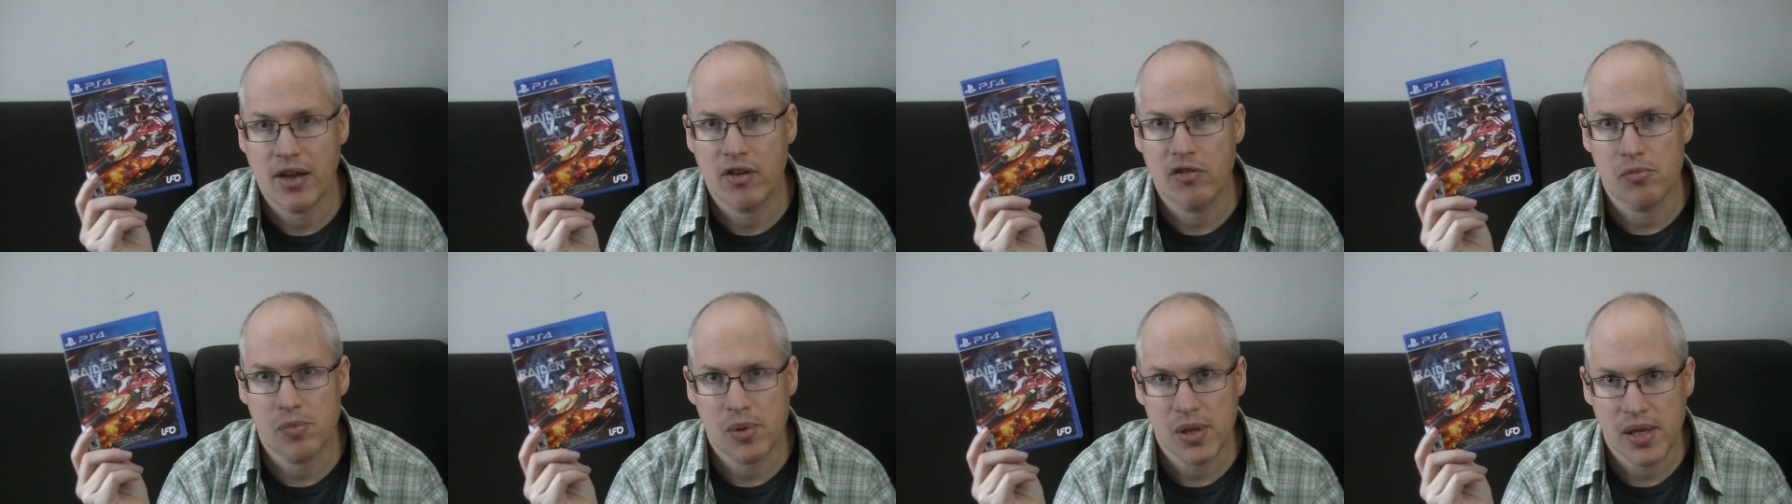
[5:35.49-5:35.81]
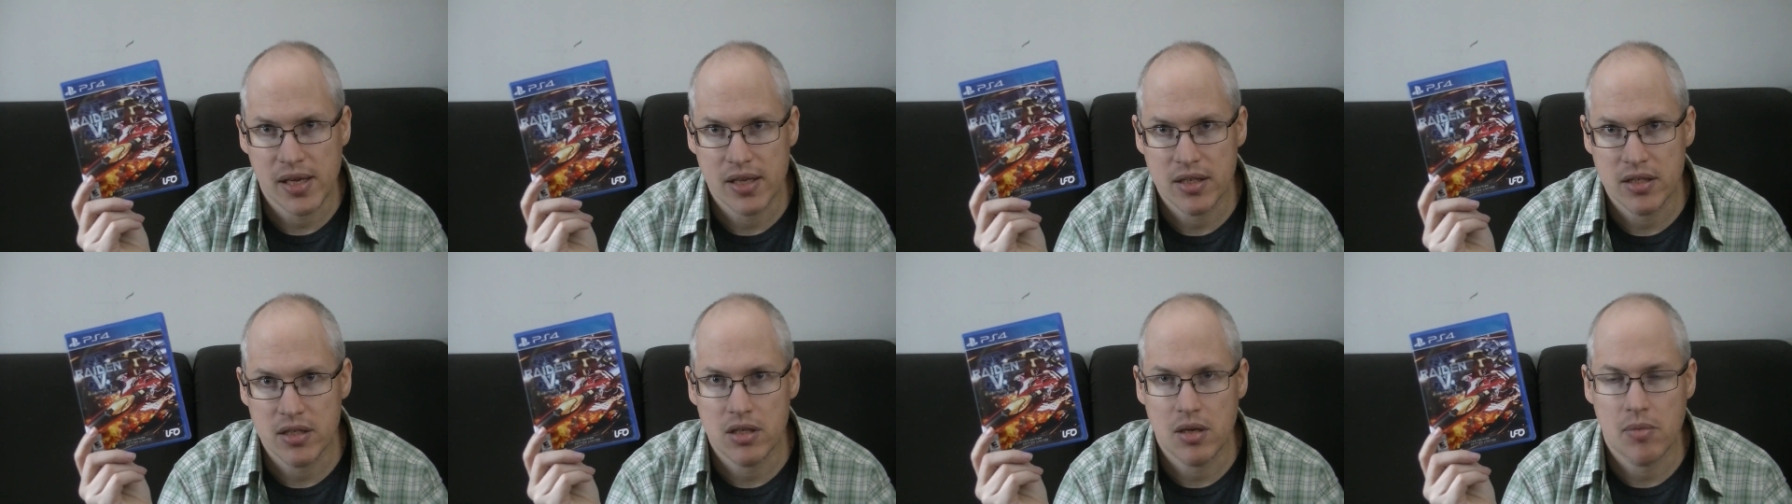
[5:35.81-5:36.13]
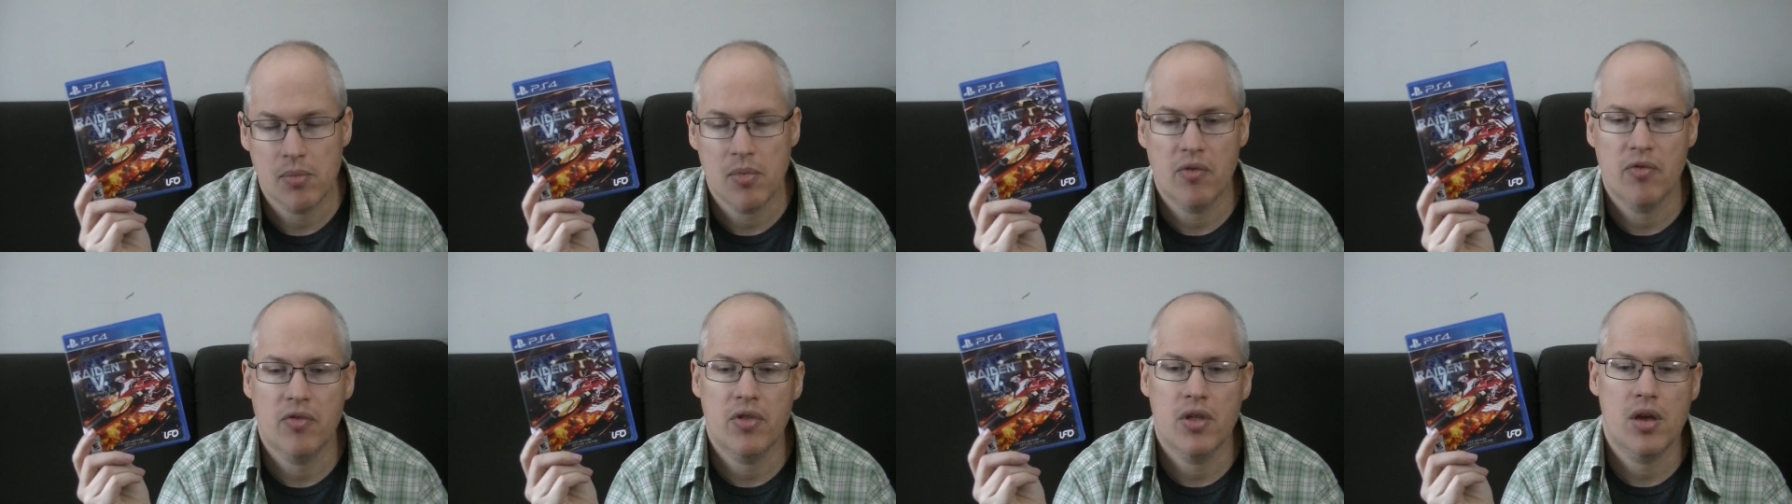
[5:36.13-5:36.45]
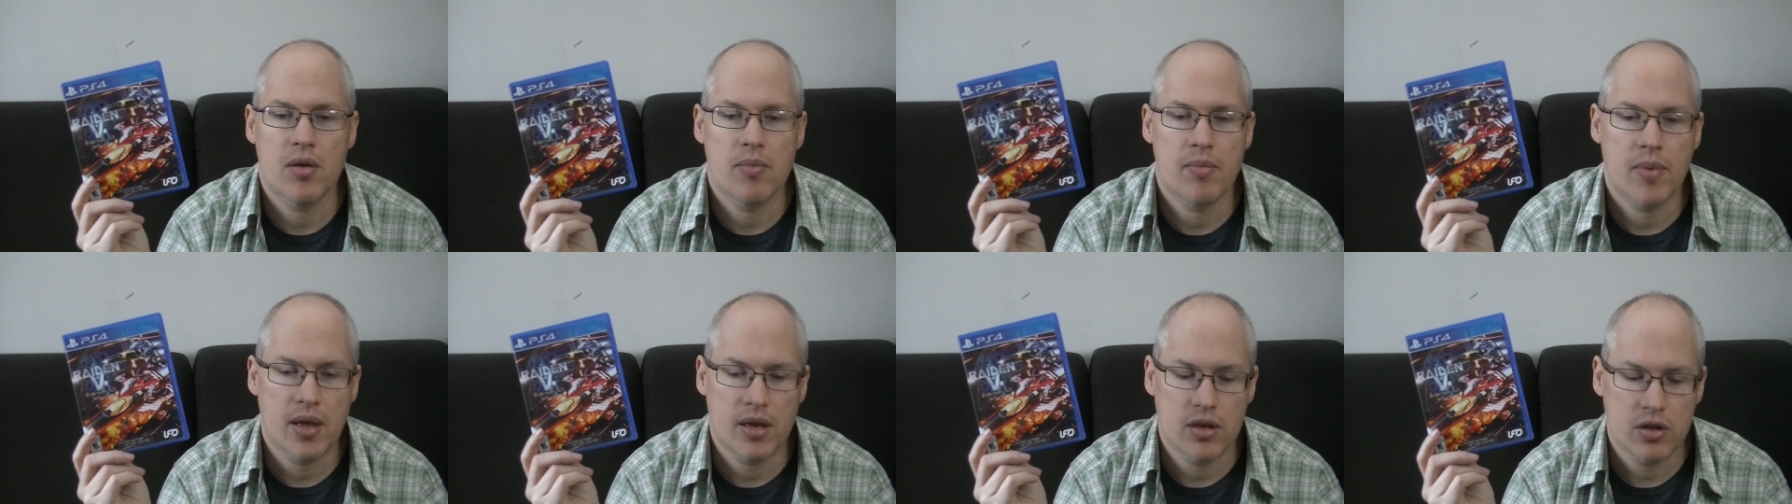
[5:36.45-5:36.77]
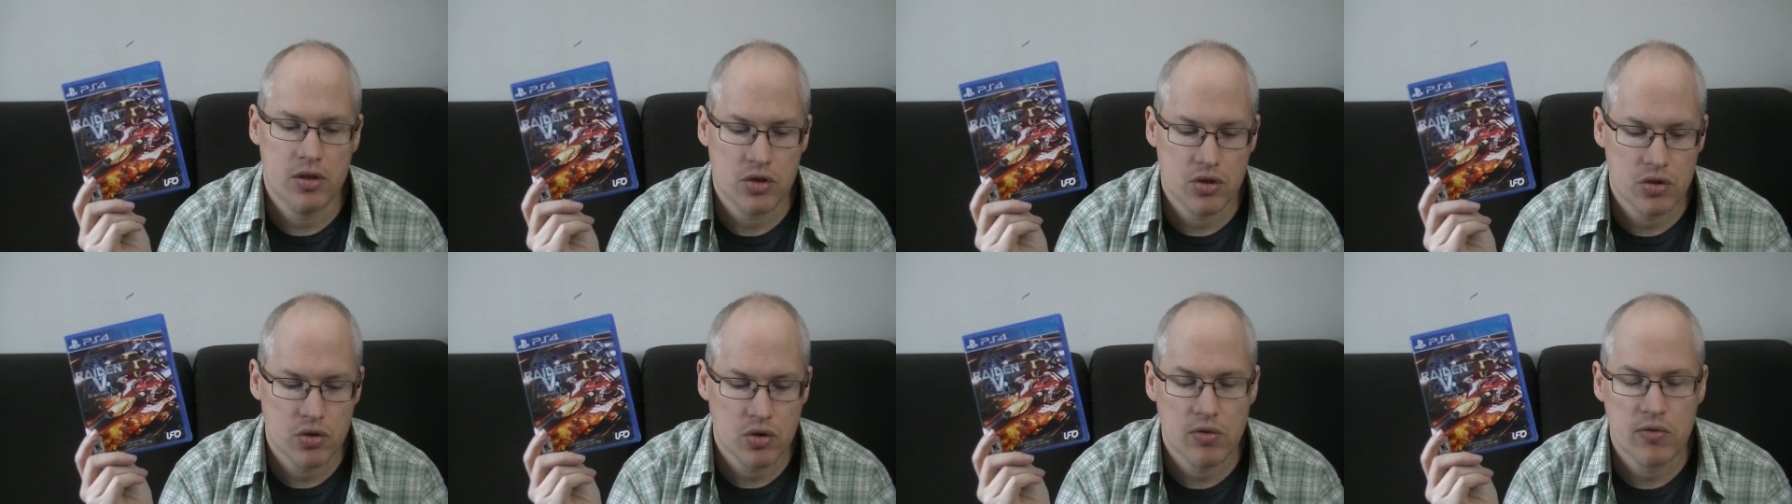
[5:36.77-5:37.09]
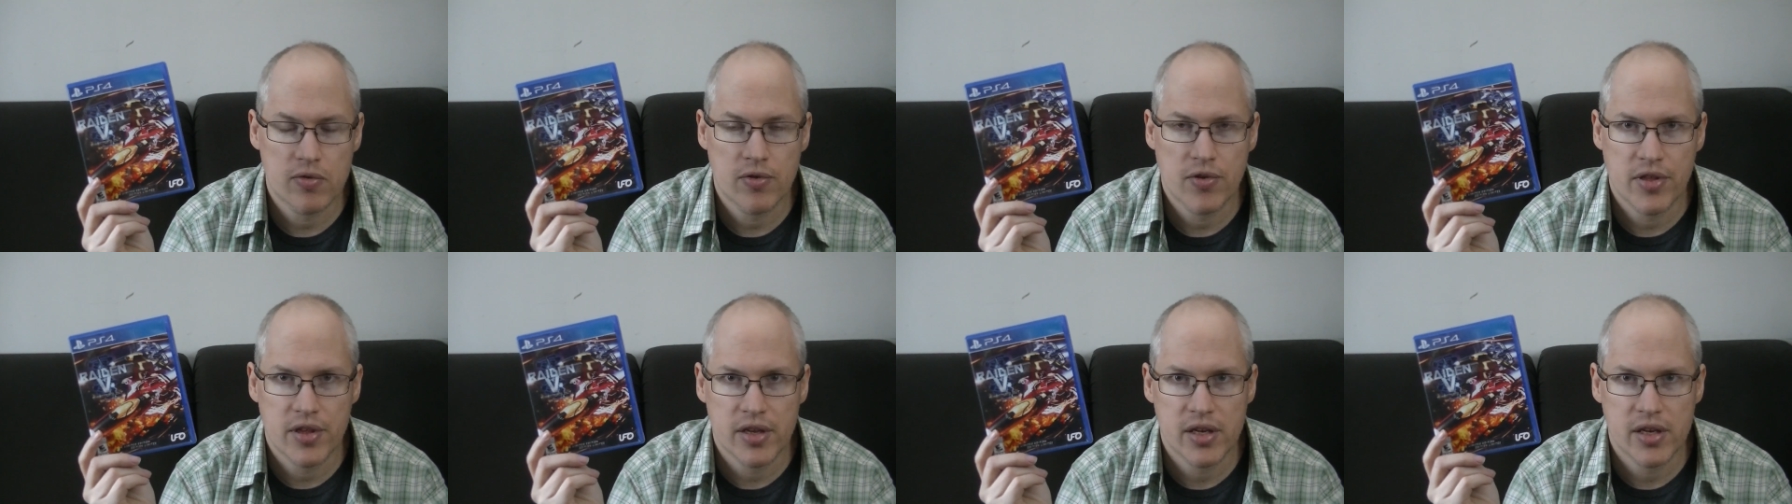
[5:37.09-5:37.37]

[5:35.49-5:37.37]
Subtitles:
I've played some of them, and just over